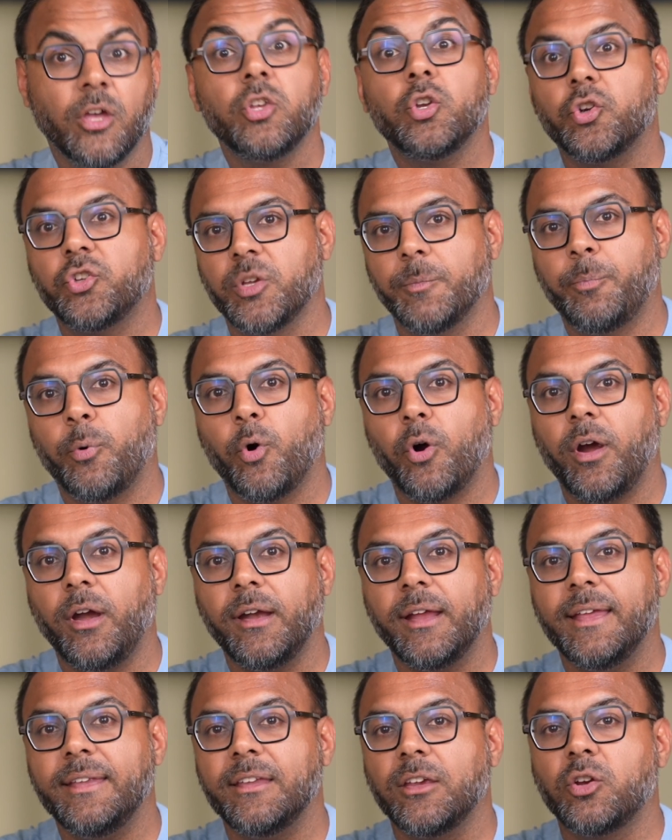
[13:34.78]
Your support
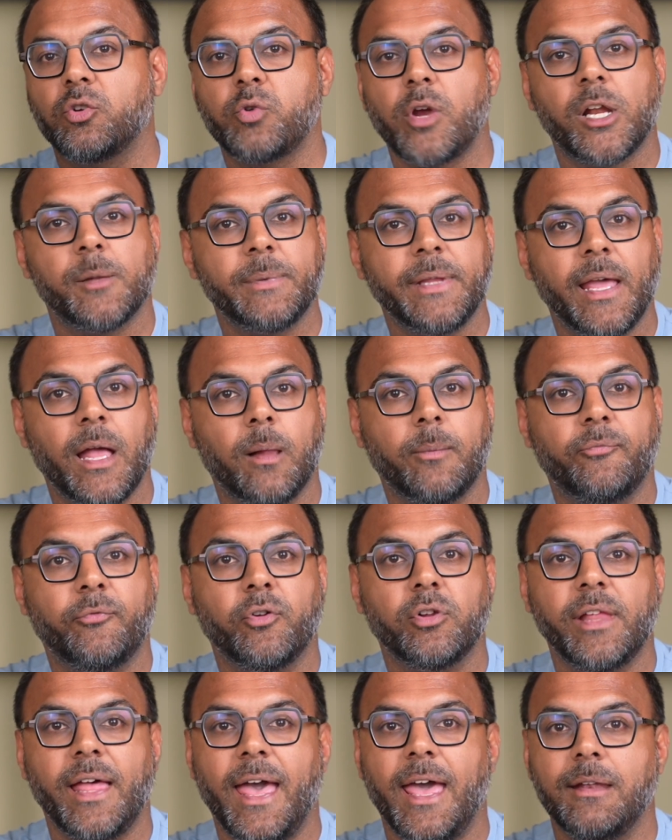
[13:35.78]
is incredibly
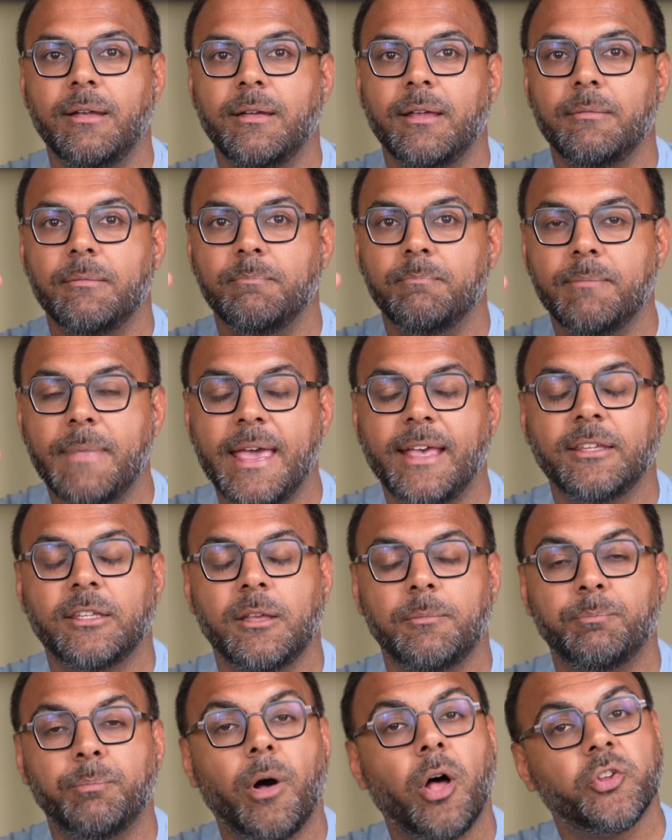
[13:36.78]
helpful and makes
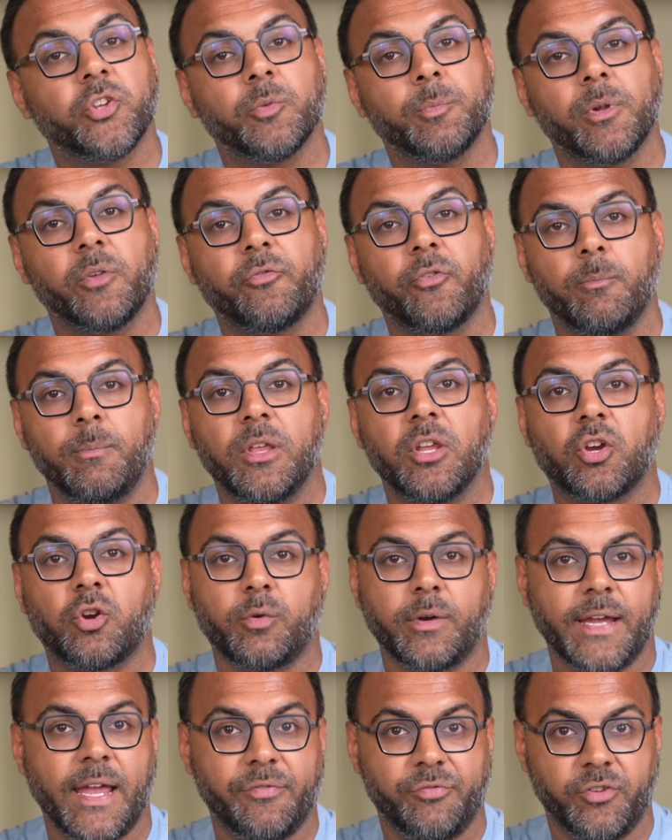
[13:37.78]
it possible for me to
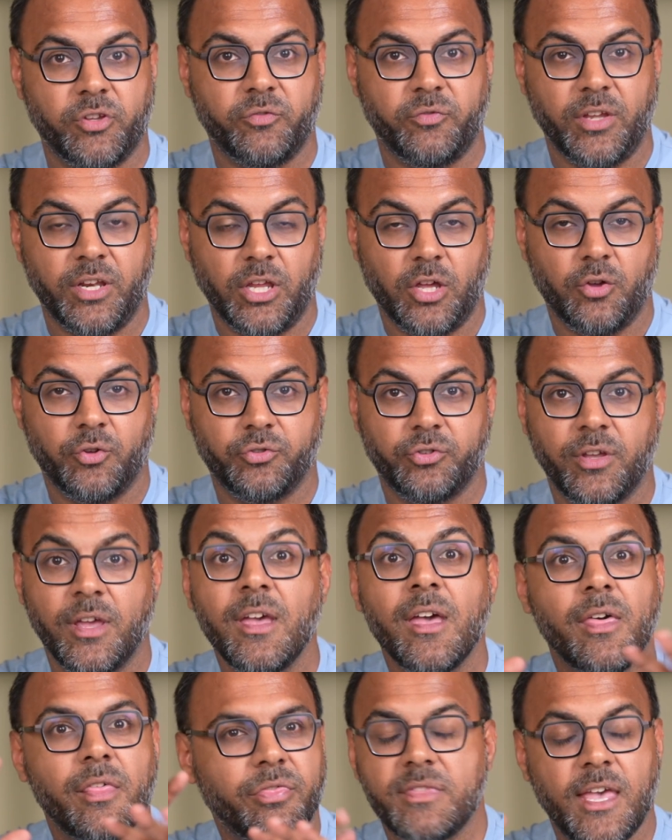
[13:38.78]
create these videos.
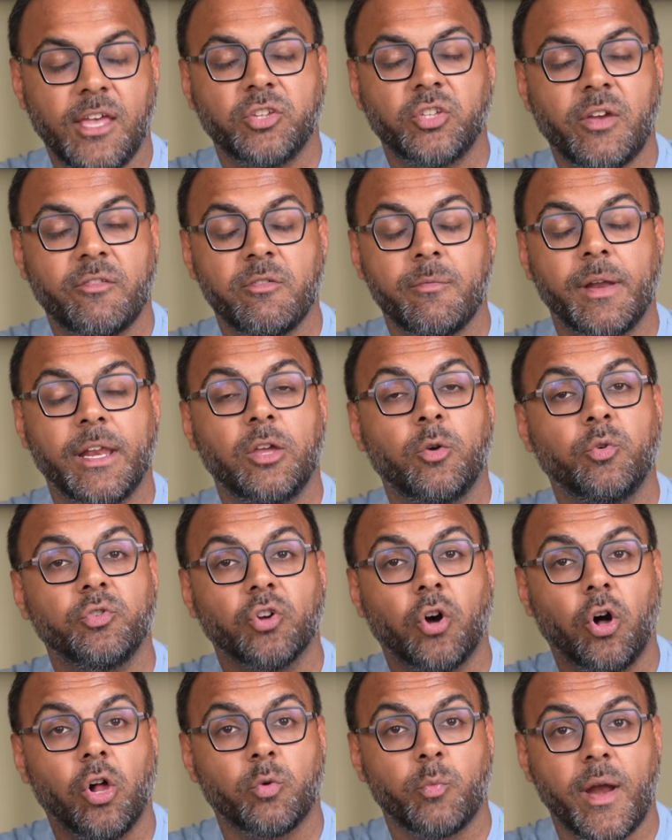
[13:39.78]
Thanks to everybody who's
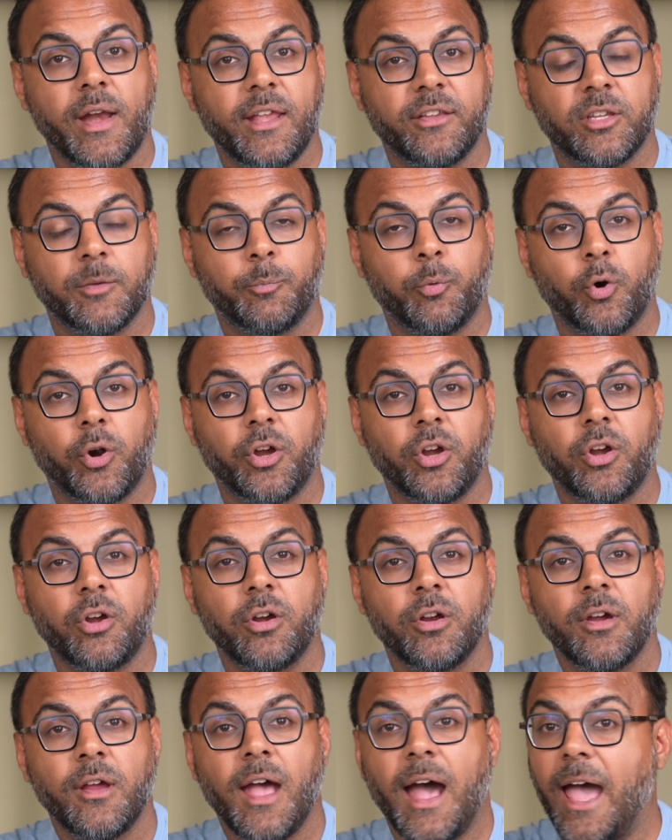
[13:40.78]
already a supporter.
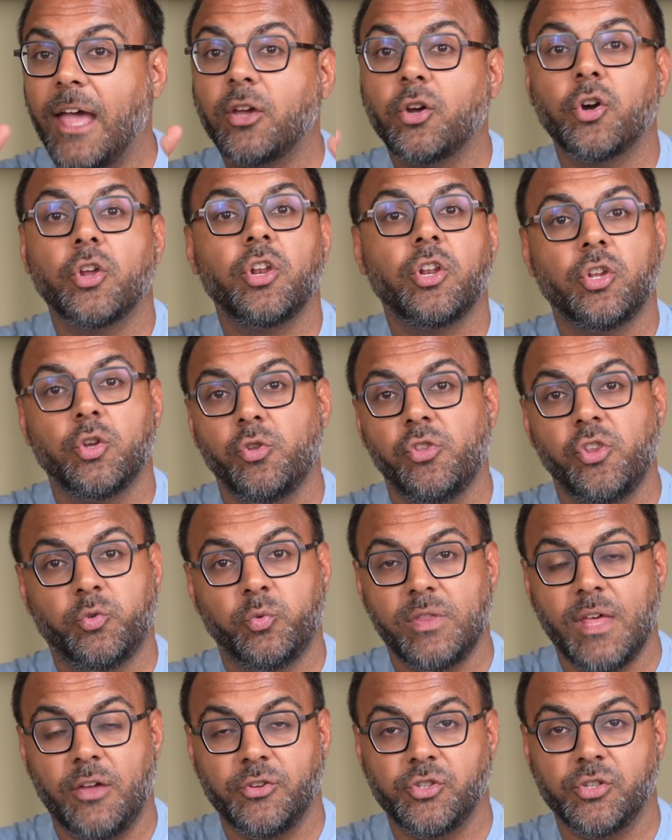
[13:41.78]
I couldn't do this
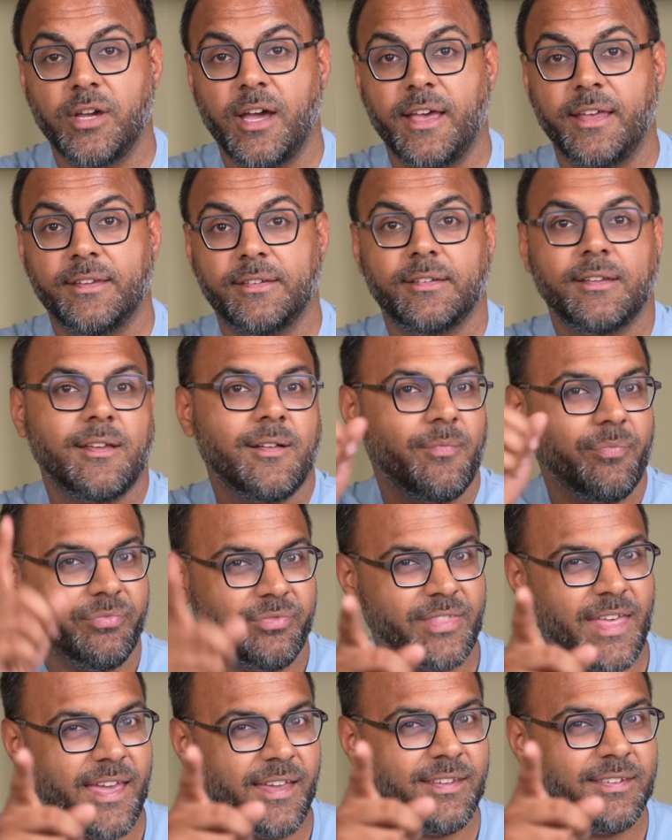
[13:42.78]
without you guys.
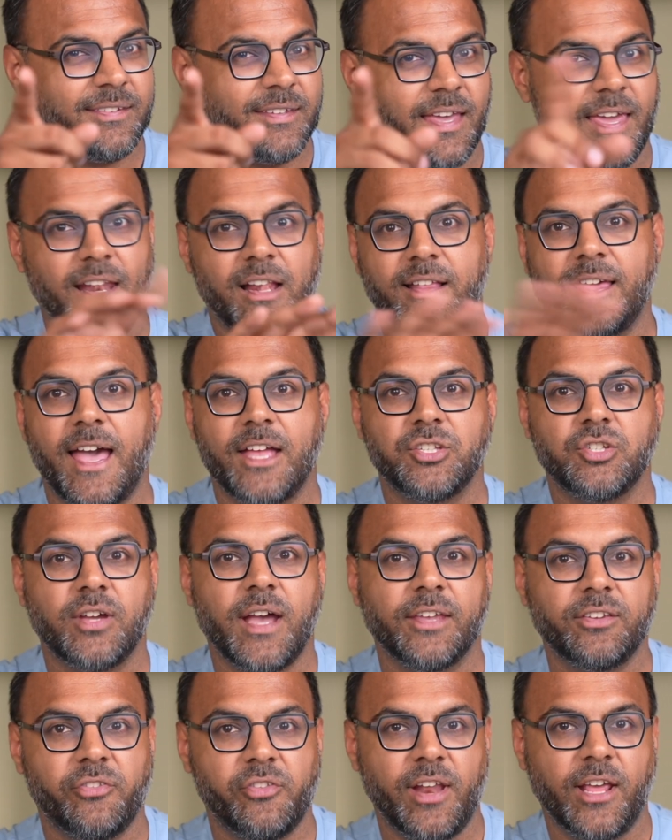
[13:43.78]
Thanks, and I'll catch you
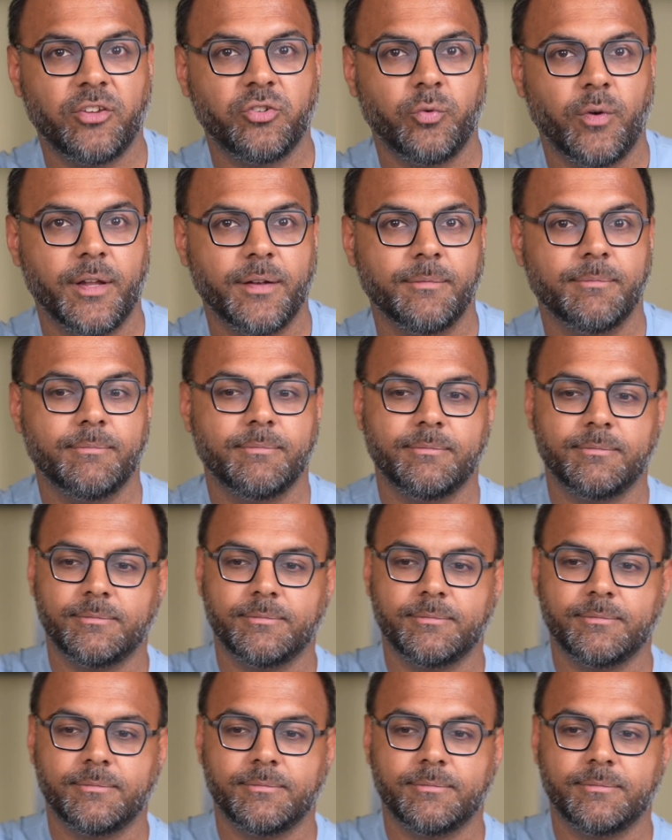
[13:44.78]
guys in the next one.